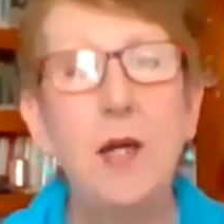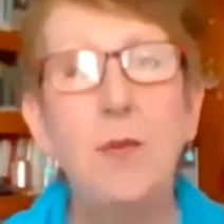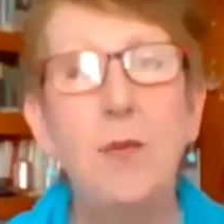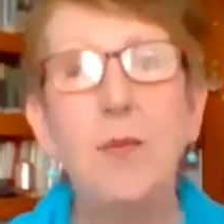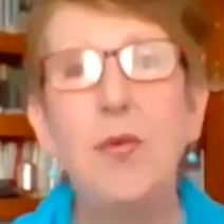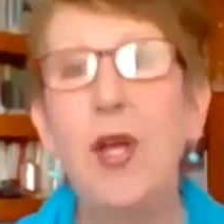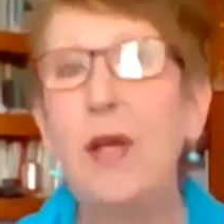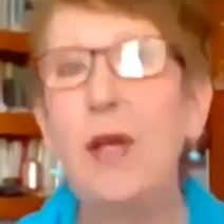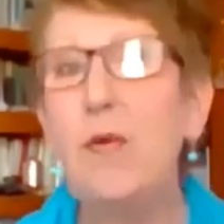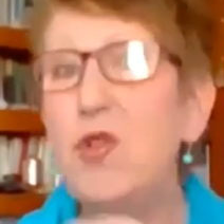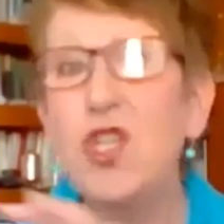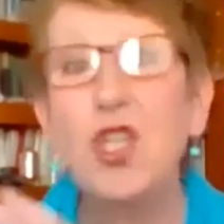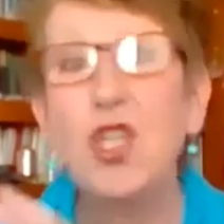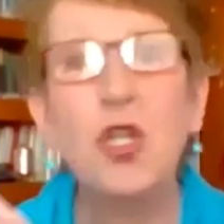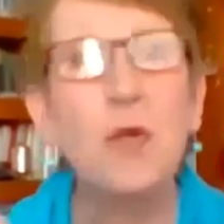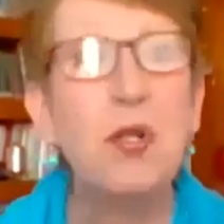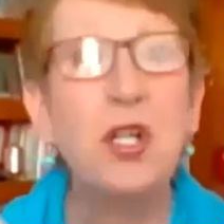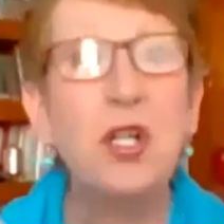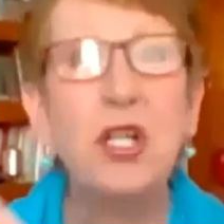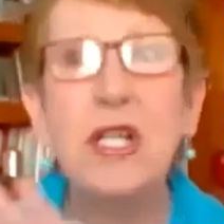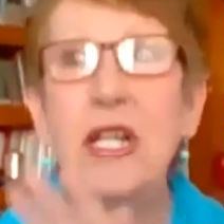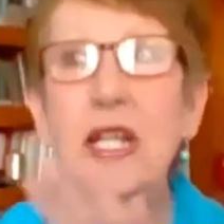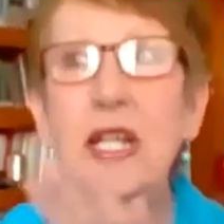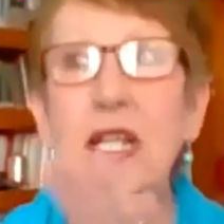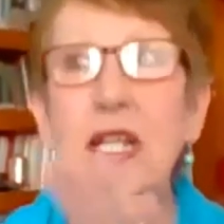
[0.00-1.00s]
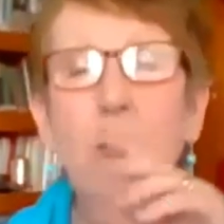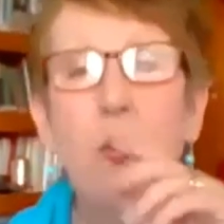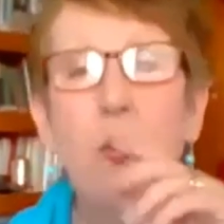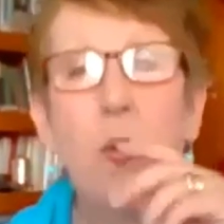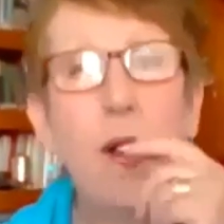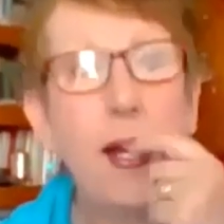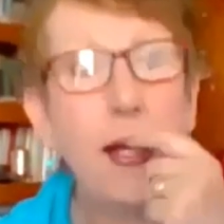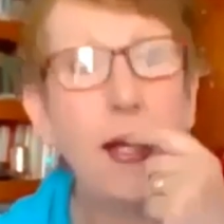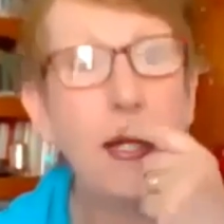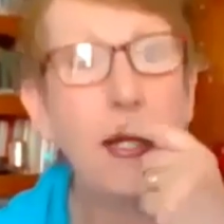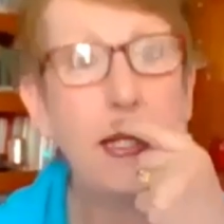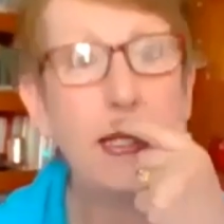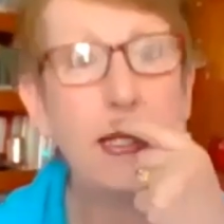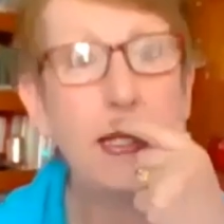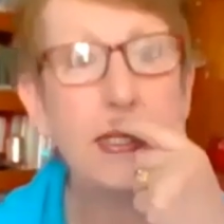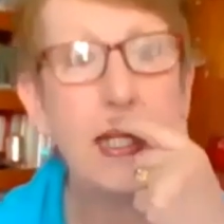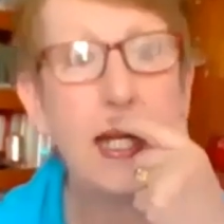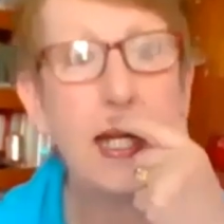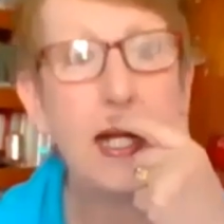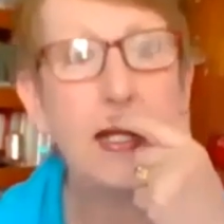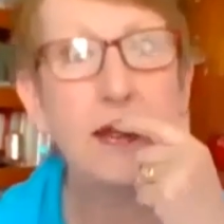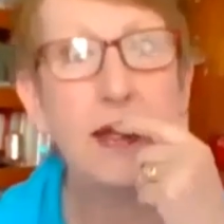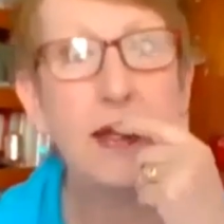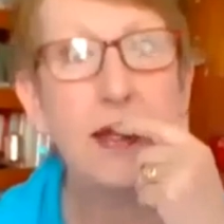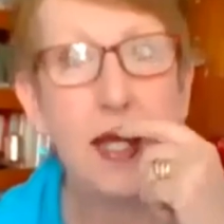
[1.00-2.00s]
but it was completely quiet
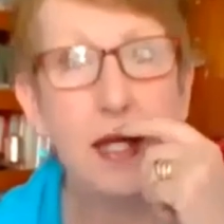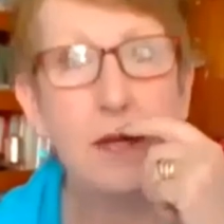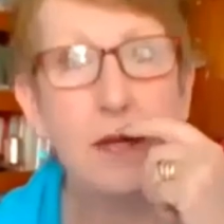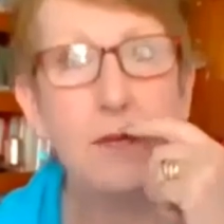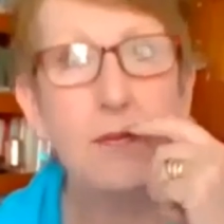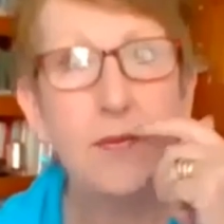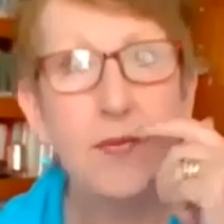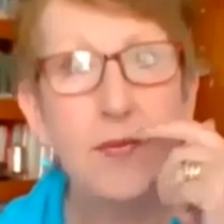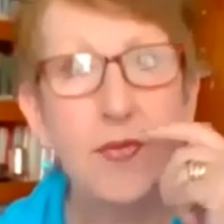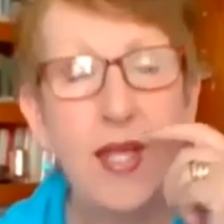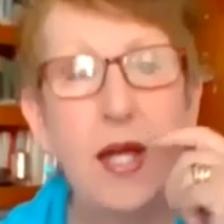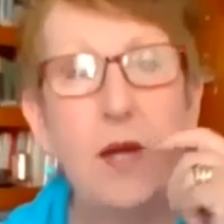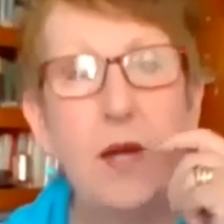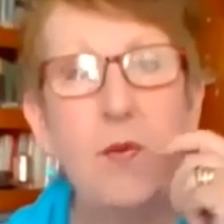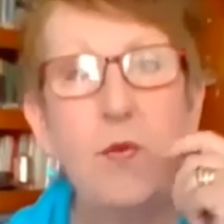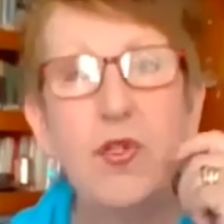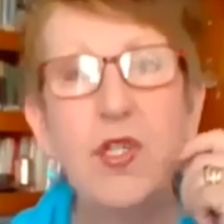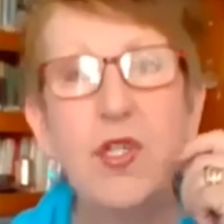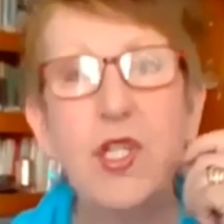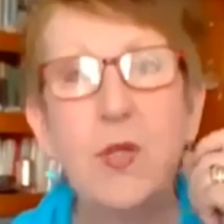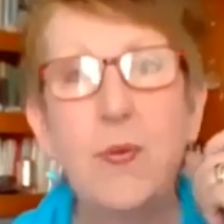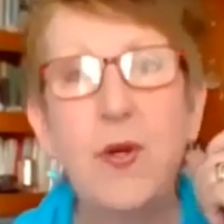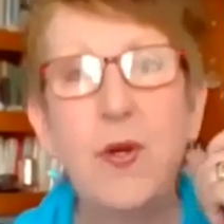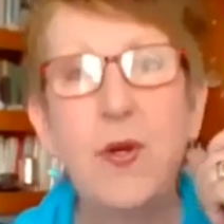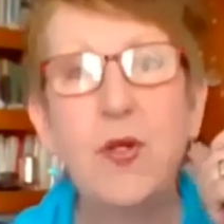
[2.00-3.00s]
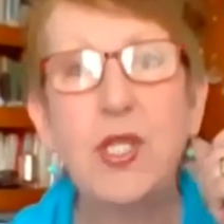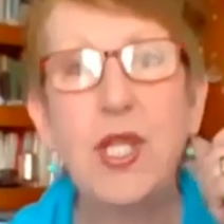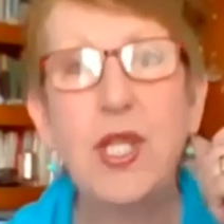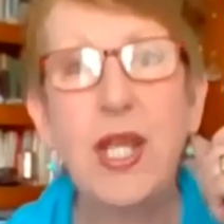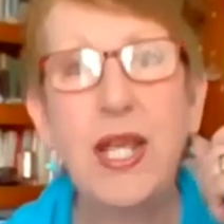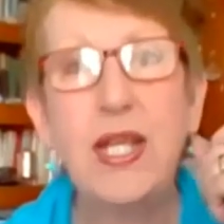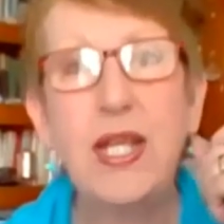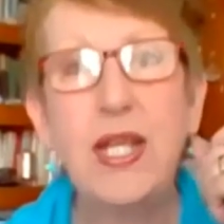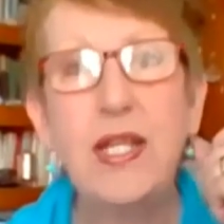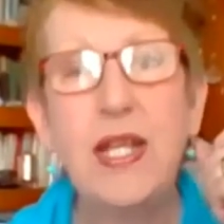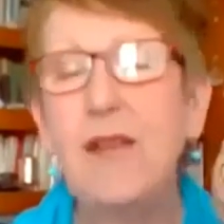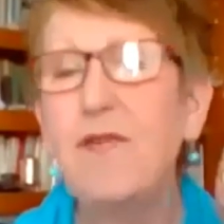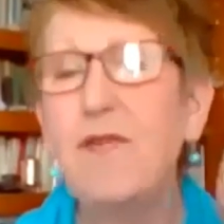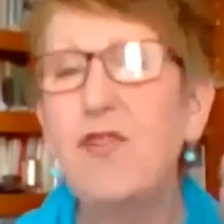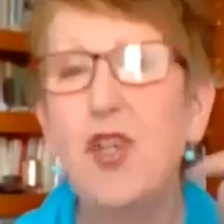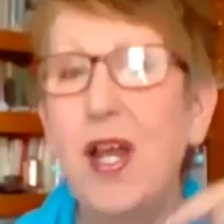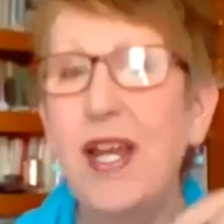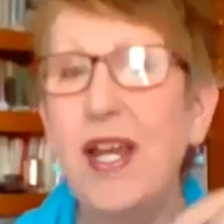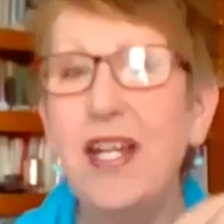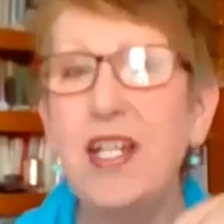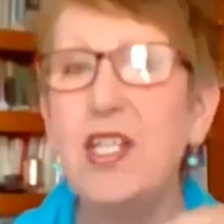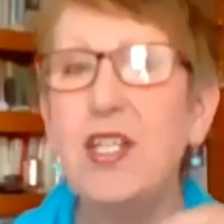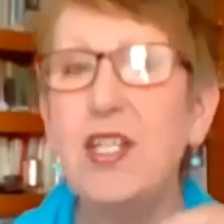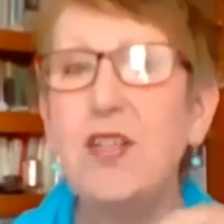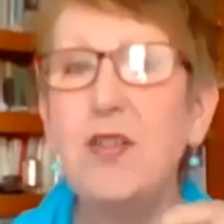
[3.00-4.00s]
and that that was spontaneous I
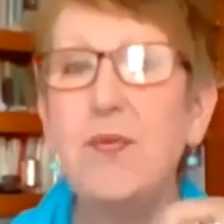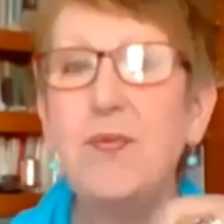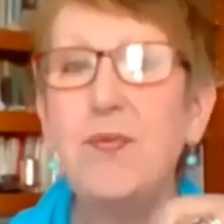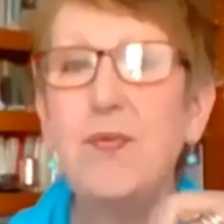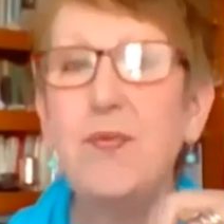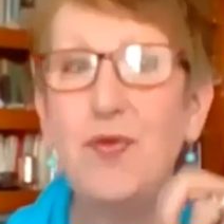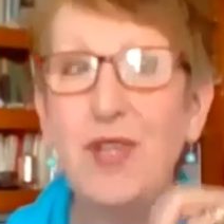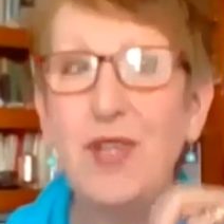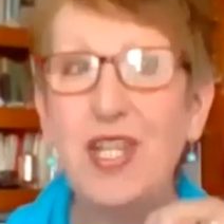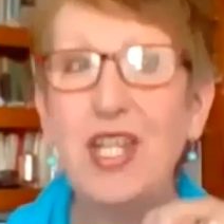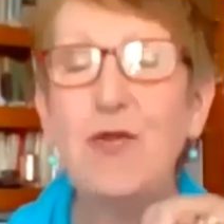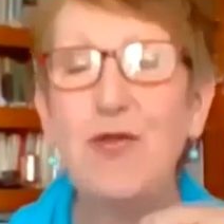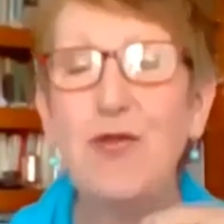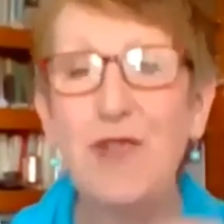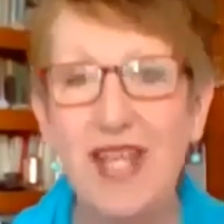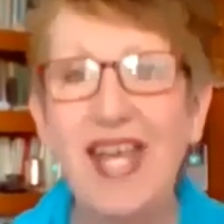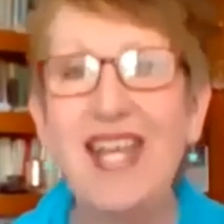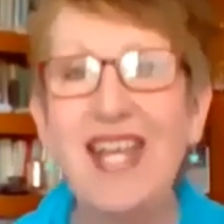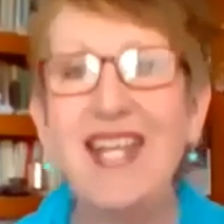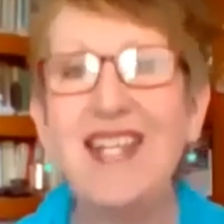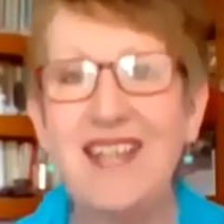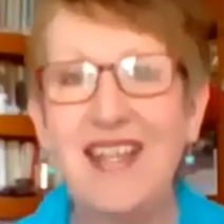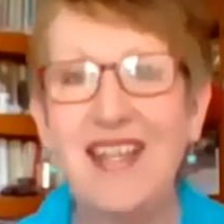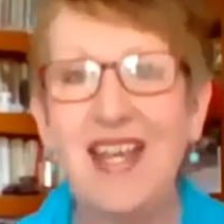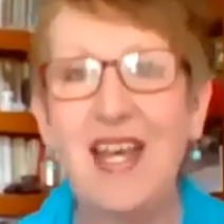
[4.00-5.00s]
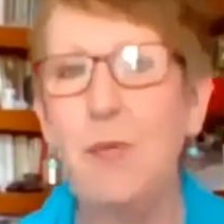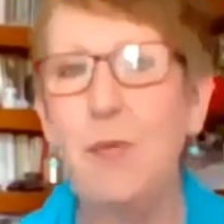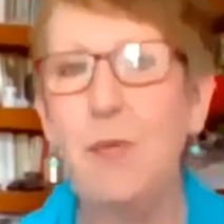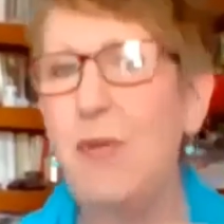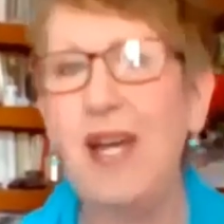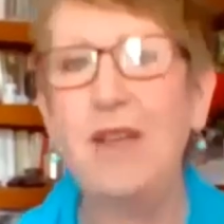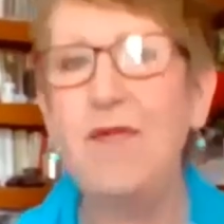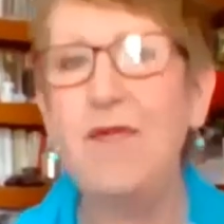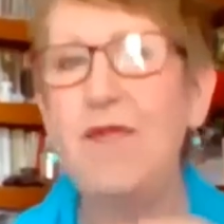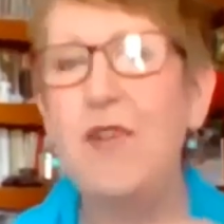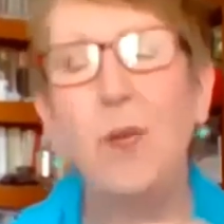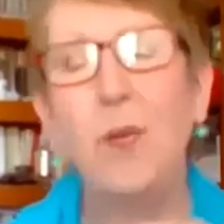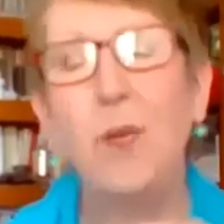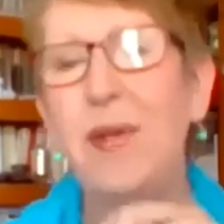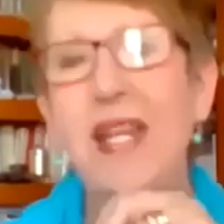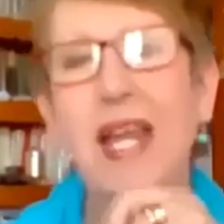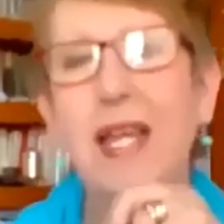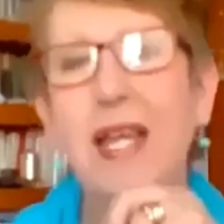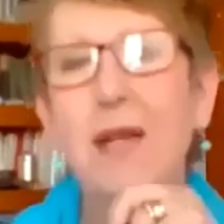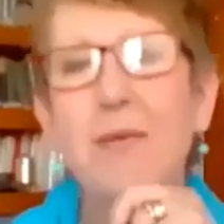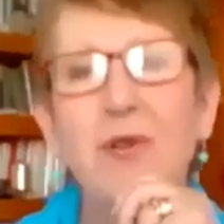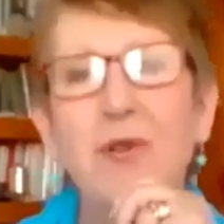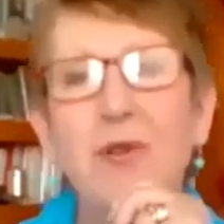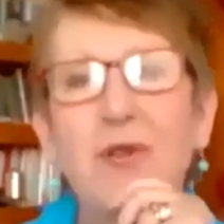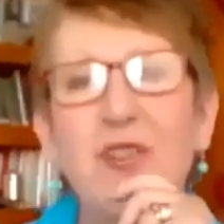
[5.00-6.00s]
tried to recreate that but I've not been
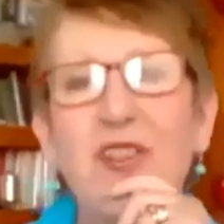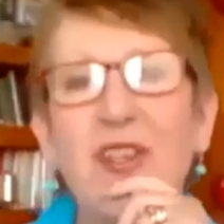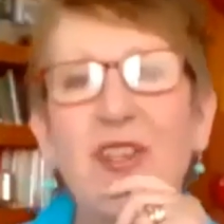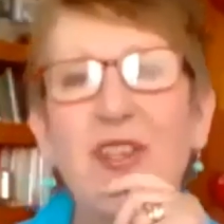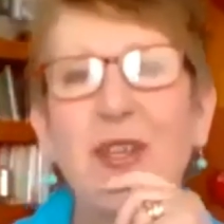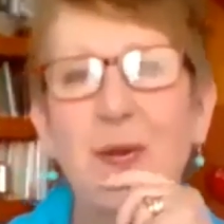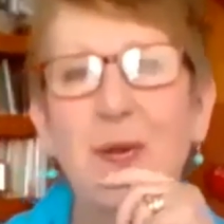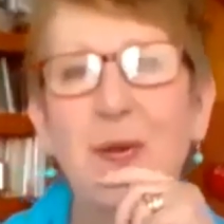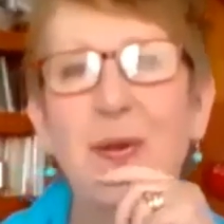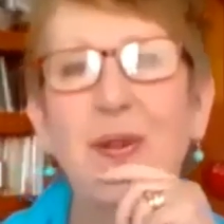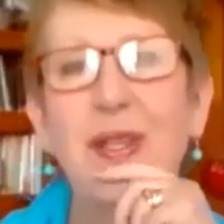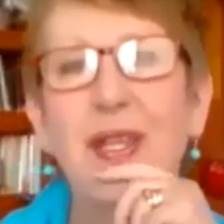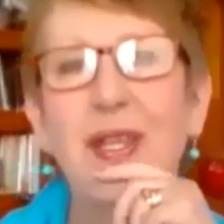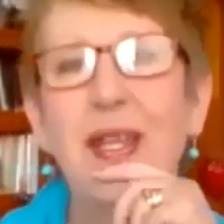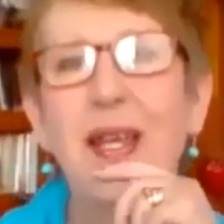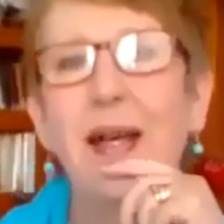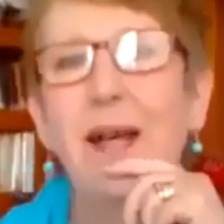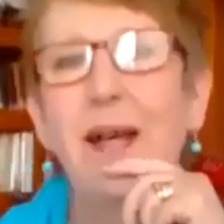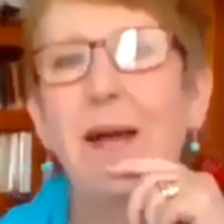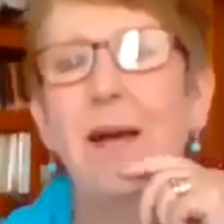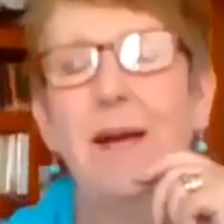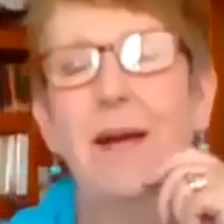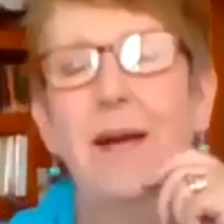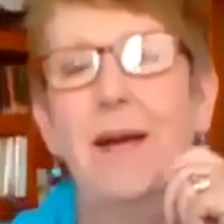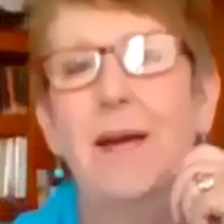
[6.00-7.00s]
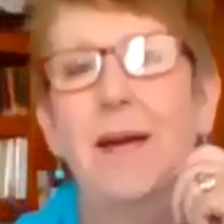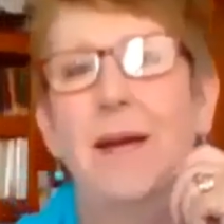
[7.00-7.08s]
able yeah. to yeah